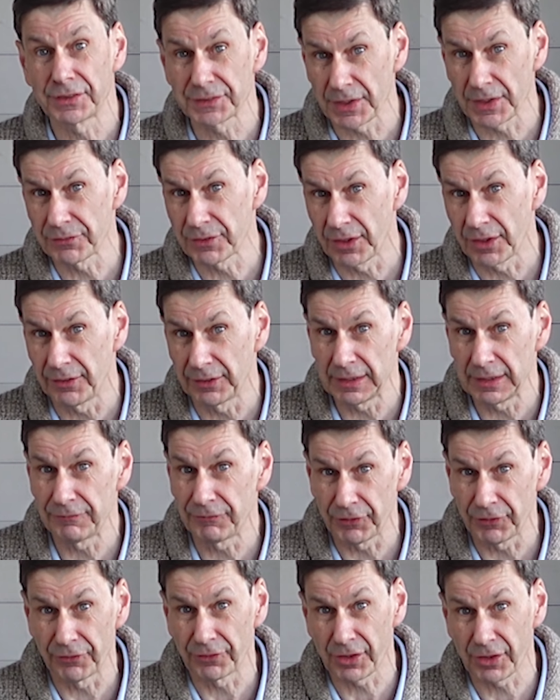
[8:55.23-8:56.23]
so kindly
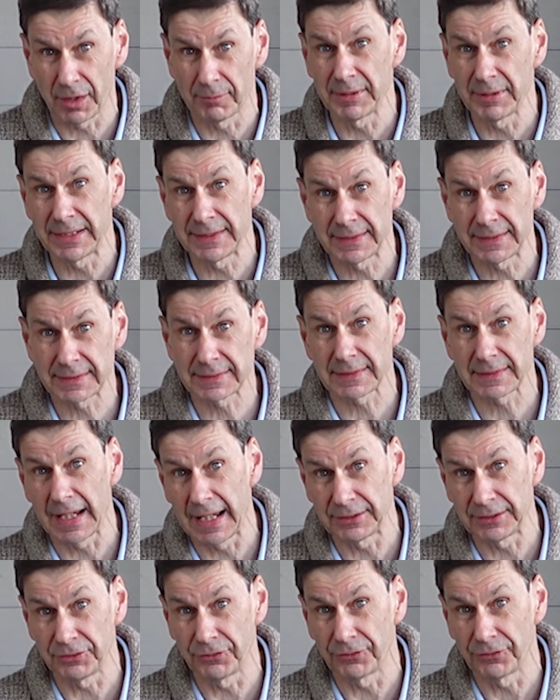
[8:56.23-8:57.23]
for your comments
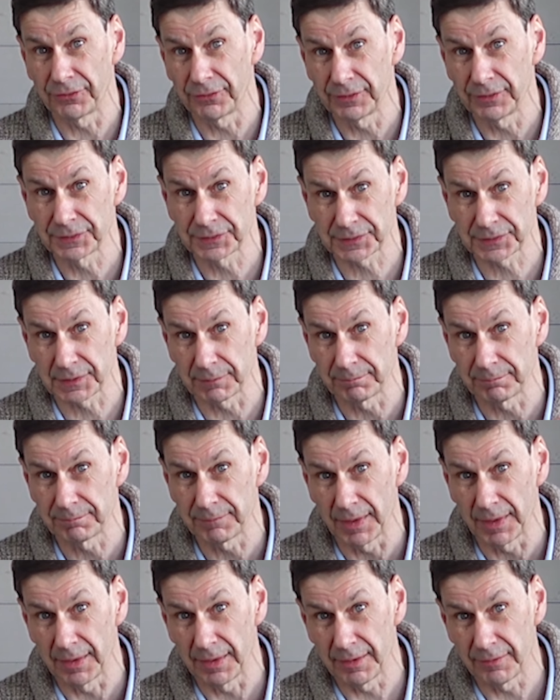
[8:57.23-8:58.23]
and your sub
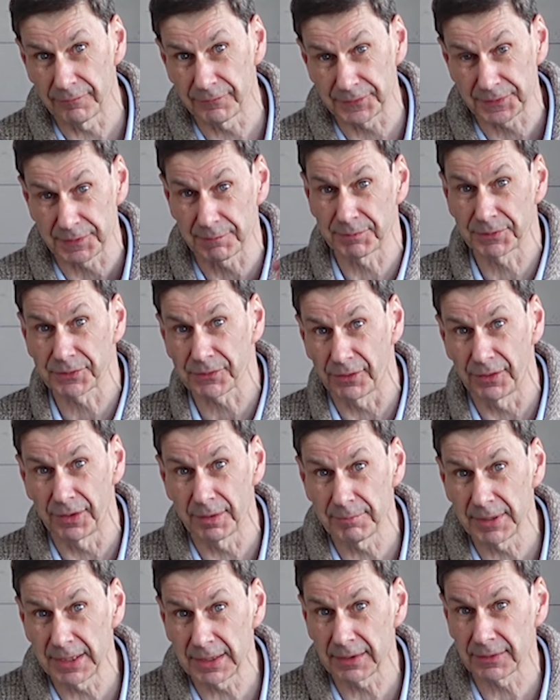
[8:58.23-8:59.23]
uh, for
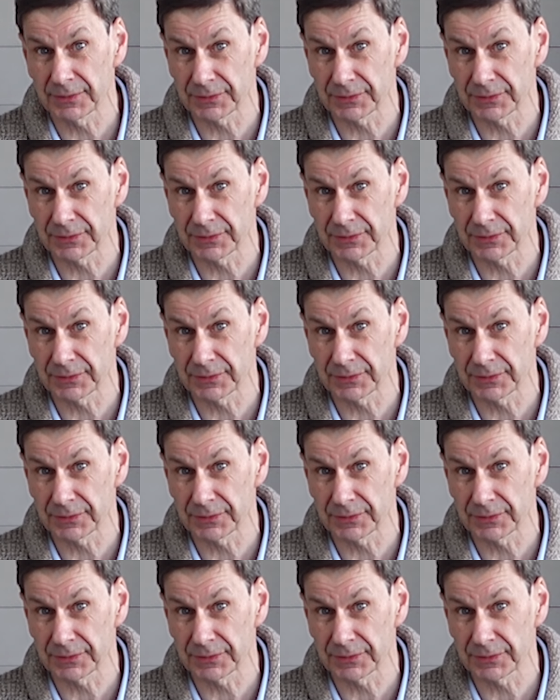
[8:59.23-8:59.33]
subscribing.